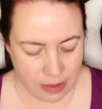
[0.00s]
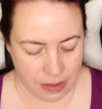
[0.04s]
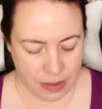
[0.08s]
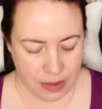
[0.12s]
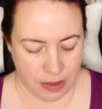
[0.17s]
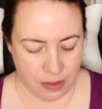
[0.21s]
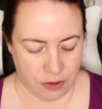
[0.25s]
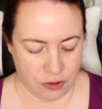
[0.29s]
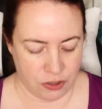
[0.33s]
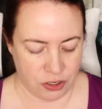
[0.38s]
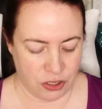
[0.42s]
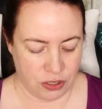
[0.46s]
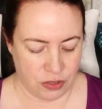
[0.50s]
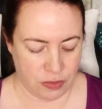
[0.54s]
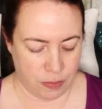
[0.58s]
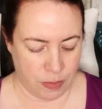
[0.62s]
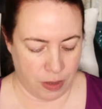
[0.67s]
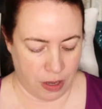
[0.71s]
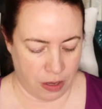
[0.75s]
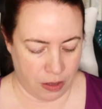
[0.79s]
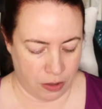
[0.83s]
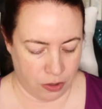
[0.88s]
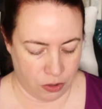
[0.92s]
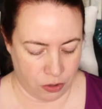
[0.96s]
another
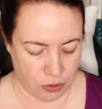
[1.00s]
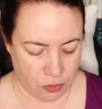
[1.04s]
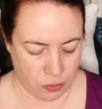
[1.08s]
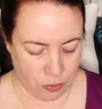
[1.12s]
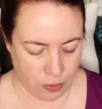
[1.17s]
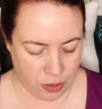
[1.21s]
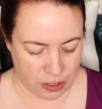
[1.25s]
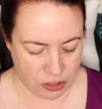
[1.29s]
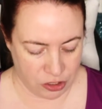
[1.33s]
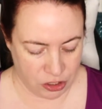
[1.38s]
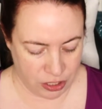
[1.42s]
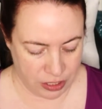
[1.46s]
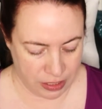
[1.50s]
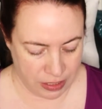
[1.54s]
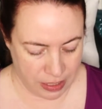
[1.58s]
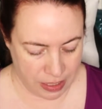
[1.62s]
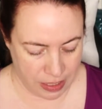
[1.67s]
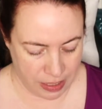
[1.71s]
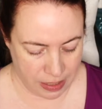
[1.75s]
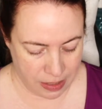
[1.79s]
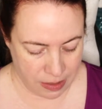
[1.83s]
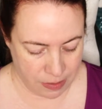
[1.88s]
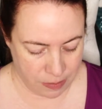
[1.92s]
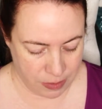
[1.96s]
smaller washi
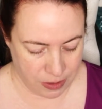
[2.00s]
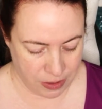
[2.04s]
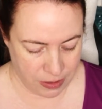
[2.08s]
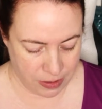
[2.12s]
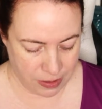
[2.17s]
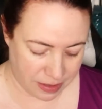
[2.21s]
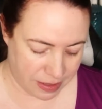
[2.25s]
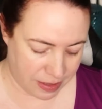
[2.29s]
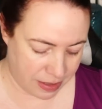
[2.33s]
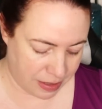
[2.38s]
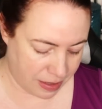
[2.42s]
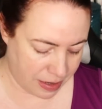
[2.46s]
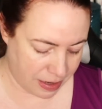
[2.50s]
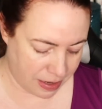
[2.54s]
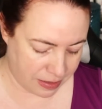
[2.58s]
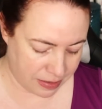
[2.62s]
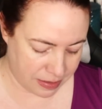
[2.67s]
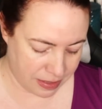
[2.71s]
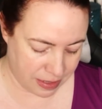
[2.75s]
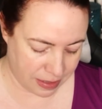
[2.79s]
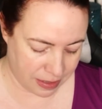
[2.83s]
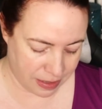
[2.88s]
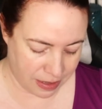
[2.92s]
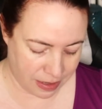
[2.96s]
tape. Again, it has
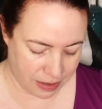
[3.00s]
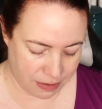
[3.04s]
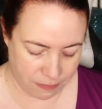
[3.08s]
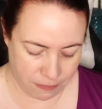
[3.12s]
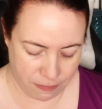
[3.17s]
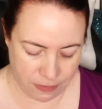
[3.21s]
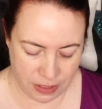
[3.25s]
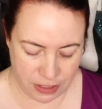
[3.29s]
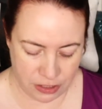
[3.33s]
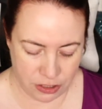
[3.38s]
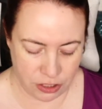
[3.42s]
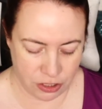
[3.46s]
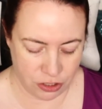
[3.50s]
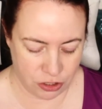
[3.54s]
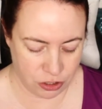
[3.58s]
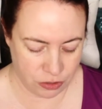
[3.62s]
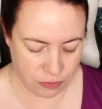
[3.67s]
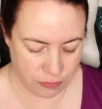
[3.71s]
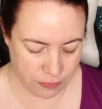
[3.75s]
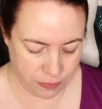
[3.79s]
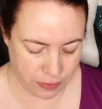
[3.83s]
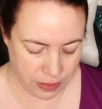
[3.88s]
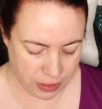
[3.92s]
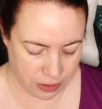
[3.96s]
that kind of vintage
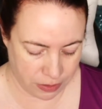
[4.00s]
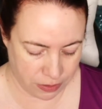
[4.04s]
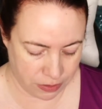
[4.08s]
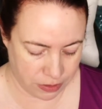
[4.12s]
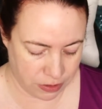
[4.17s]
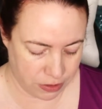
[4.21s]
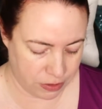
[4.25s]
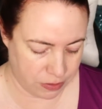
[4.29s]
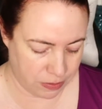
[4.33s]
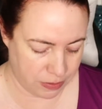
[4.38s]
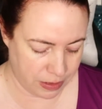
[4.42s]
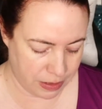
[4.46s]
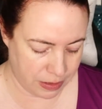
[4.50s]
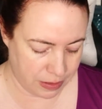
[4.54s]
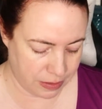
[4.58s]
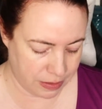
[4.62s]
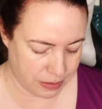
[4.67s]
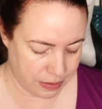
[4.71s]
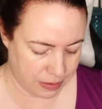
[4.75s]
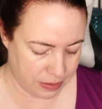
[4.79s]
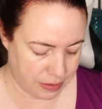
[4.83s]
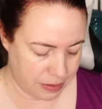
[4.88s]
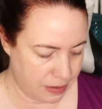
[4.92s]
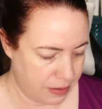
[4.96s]
feel to
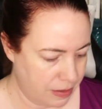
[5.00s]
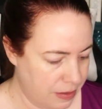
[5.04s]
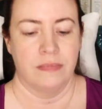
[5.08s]
it,